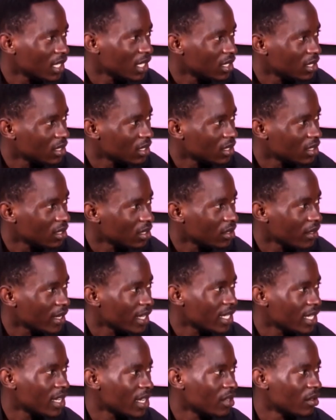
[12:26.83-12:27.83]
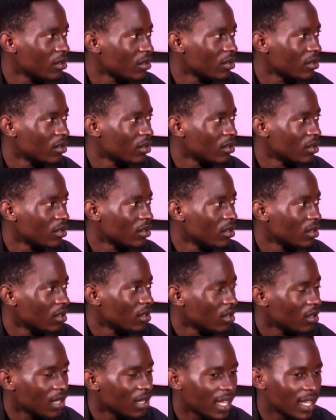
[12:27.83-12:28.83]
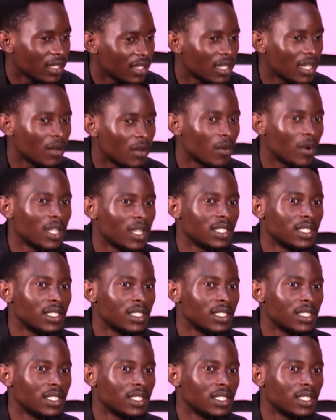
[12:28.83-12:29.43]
us right now? Like what?